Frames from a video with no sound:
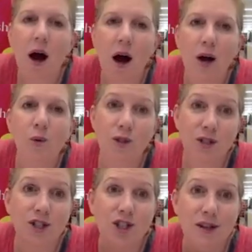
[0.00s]
I
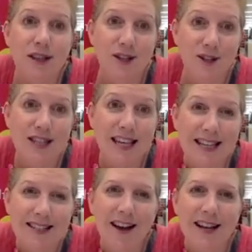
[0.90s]
wasn't doing those
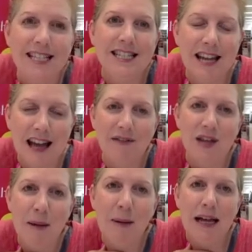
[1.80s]
things. I didn't have
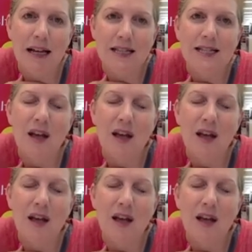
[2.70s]
that balance